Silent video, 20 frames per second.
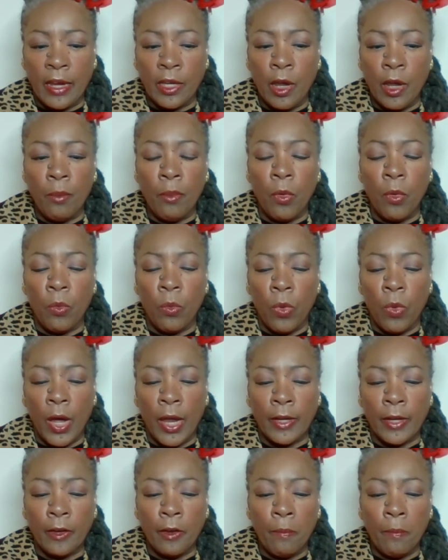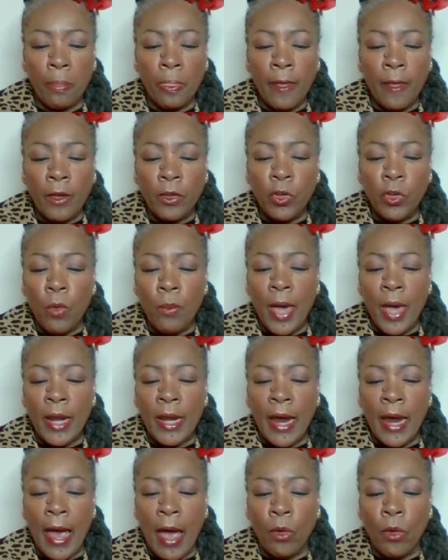Number one, no
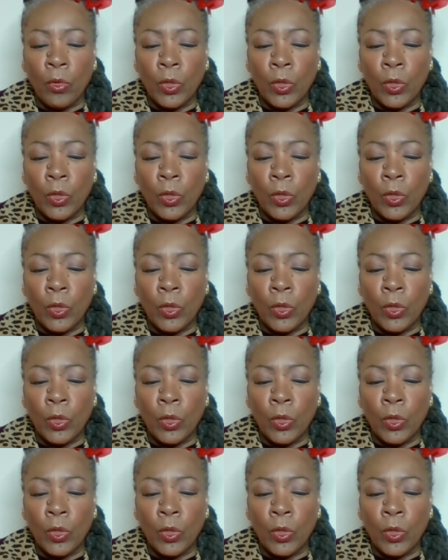matter how